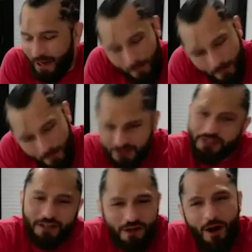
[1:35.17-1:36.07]
How much is it
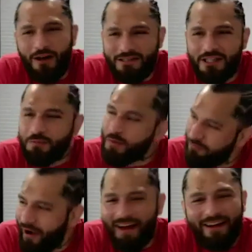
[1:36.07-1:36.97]
going to cost? Let's be
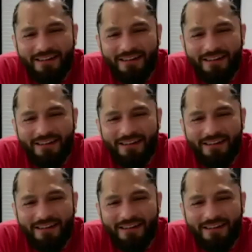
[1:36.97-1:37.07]
frank.